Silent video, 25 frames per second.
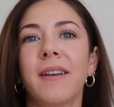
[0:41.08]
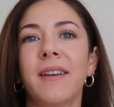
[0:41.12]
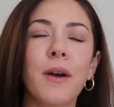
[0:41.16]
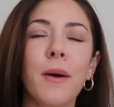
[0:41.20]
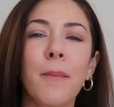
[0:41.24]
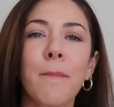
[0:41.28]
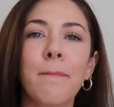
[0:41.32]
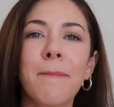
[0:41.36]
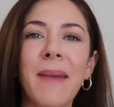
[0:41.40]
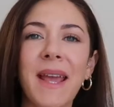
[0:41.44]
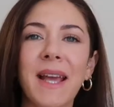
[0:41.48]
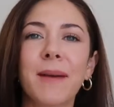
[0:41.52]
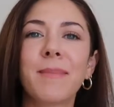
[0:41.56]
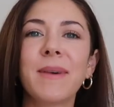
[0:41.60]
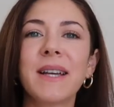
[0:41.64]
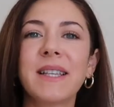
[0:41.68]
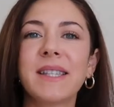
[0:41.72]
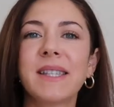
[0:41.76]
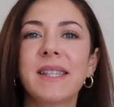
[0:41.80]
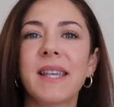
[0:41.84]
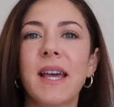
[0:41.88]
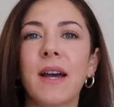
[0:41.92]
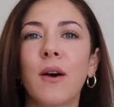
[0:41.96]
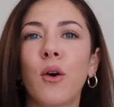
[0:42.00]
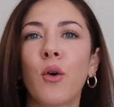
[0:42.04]
make
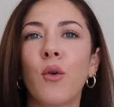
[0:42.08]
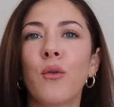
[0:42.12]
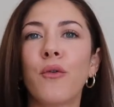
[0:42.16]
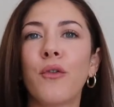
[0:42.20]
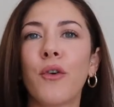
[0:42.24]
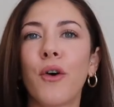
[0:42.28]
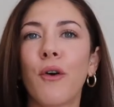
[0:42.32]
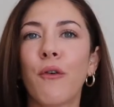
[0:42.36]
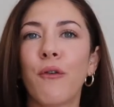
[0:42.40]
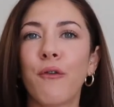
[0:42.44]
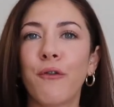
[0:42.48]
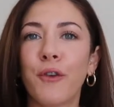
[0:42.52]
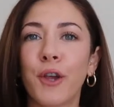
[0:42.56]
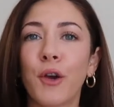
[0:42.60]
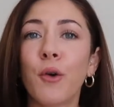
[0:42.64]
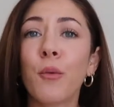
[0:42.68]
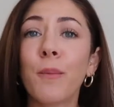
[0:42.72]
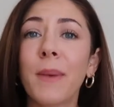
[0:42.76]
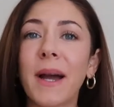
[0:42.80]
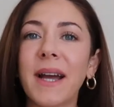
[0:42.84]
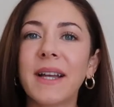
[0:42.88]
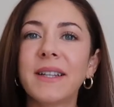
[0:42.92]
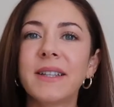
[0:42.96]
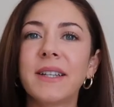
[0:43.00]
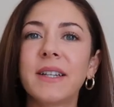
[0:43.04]
myself feel
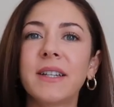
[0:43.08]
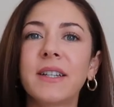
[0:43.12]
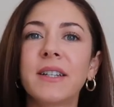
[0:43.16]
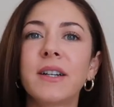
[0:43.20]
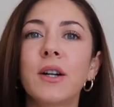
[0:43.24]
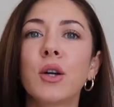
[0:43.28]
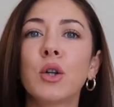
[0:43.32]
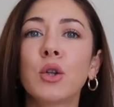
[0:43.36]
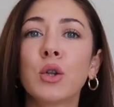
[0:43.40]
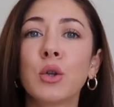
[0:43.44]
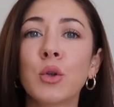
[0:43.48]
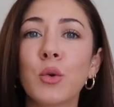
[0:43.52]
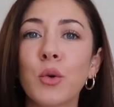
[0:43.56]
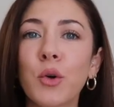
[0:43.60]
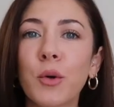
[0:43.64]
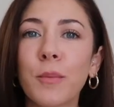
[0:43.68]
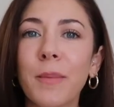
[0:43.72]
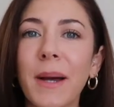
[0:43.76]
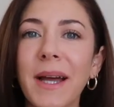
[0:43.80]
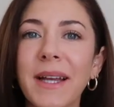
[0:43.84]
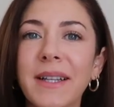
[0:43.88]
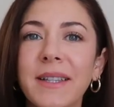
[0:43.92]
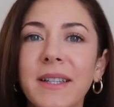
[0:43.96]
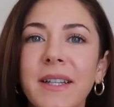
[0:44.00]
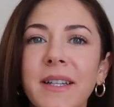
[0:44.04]
better, look
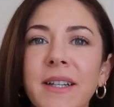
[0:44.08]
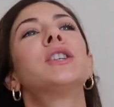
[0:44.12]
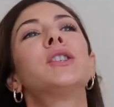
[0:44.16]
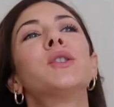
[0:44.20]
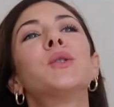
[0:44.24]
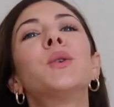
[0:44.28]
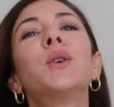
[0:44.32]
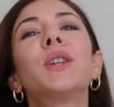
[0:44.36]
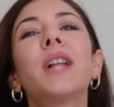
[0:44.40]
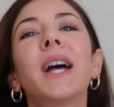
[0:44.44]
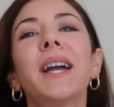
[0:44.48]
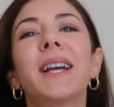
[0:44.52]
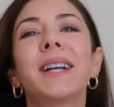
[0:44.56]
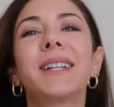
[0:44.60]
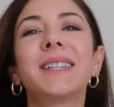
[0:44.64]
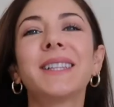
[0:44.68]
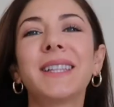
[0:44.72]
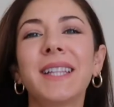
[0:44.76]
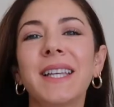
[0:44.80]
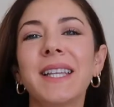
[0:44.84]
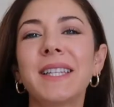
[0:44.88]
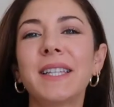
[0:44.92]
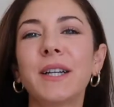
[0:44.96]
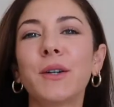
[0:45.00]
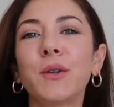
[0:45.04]
better, just do
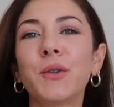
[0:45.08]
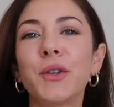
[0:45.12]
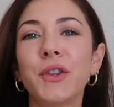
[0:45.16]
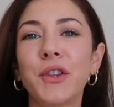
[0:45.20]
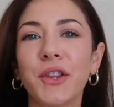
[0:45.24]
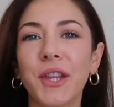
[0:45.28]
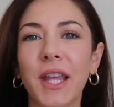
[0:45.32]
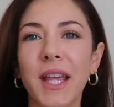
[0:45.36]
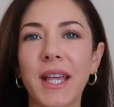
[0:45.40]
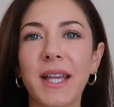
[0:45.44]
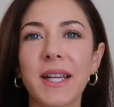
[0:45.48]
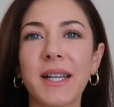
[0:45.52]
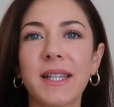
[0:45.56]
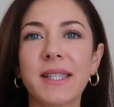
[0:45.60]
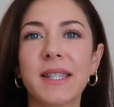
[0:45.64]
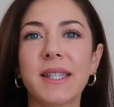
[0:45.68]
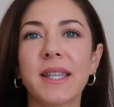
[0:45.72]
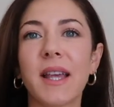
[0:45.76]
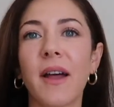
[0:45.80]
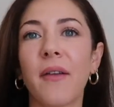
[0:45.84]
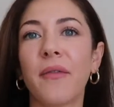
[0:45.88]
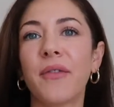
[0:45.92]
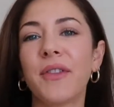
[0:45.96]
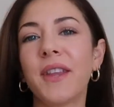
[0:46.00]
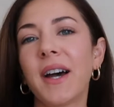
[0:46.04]
little things
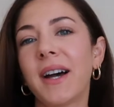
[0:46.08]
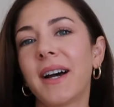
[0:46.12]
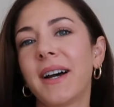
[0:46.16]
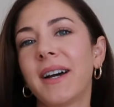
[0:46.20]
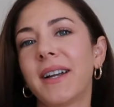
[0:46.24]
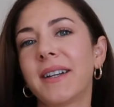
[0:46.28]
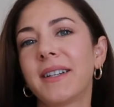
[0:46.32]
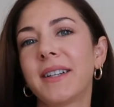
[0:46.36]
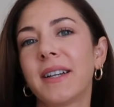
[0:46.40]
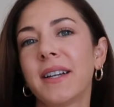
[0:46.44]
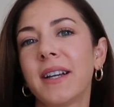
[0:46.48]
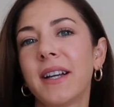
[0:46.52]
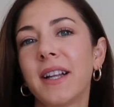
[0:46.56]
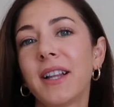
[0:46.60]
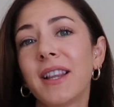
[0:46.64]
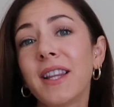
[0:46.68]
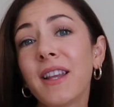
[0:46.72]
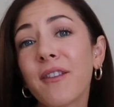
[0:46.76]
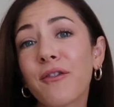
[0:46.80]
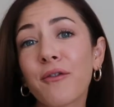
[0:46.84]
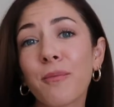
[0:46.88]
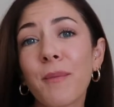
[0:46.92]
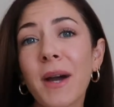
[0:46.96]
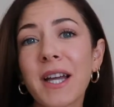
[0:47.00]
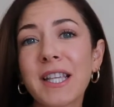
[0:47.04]
that
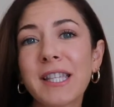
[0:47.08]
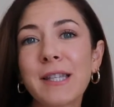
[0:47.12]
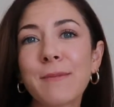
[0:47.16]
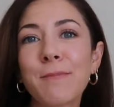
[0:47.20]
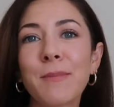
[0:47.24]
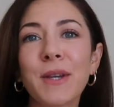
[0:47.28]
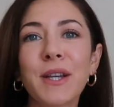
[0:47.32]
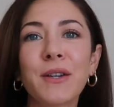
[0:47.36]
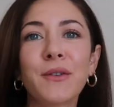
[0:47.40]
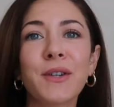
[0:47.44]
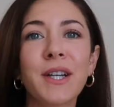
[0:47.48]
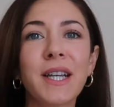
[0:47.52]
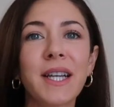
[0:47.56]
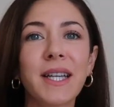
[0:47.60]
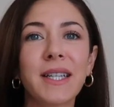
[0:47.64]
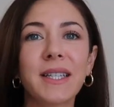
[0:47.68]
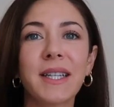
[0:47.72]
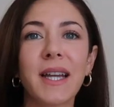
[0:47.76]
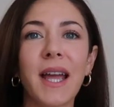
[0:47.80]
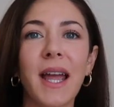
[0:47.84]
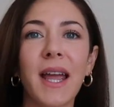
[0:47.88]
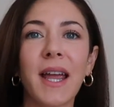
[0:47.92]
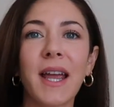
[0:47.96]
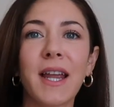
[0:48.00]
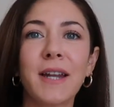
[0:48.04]
lift my spirit
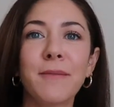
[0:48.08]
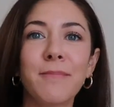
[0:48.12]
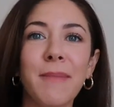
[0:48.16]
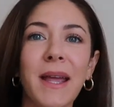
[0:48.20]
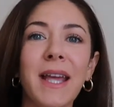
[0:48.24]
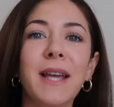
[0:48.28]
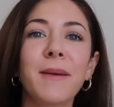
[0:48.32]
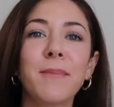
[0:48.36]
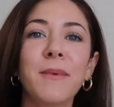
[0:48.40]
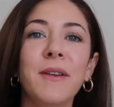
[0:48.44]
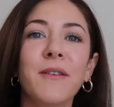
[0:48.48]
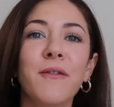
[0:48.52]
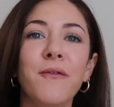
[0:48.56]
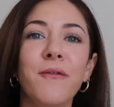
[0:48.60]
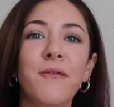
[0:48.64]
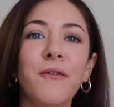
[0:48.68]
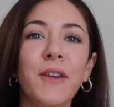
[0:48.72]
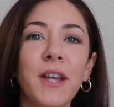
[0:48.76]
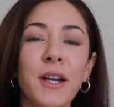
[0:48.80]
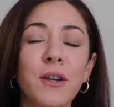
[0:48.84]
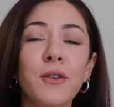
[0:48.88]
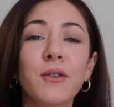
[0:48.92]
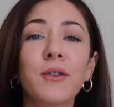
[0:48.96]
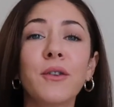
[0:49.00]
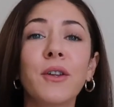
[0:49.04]
and make me
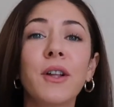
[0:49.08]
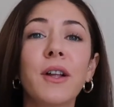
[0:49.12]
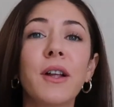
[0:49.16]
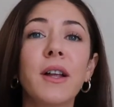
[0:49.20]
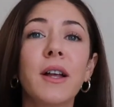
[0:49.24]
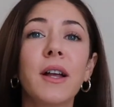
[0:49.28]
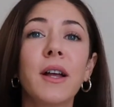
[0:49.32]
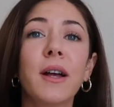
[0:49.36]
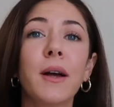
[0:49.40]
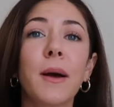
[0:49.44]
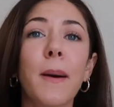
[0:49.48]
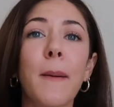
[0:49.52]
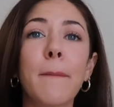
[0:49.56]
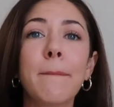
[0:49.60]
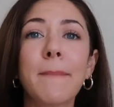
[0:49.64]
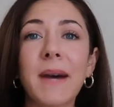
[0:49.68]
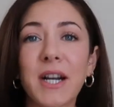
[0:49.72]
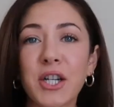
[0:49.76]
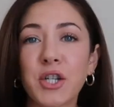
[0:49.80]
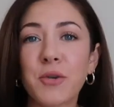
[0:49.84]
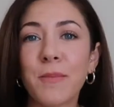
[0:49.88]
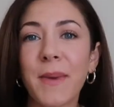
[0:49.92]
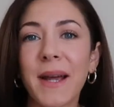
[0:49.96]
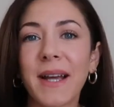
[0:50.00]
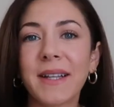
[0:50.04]
feel
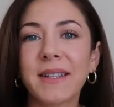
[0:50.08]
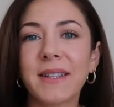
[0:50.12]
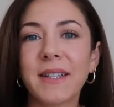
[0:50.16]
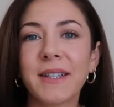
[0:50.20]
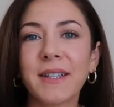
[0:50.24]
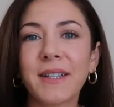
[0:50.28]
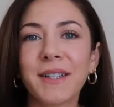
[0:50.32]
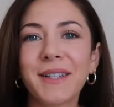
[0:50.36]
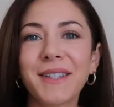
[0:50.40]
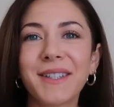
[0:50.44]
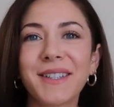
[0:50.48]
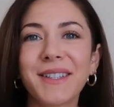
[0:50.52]
much better.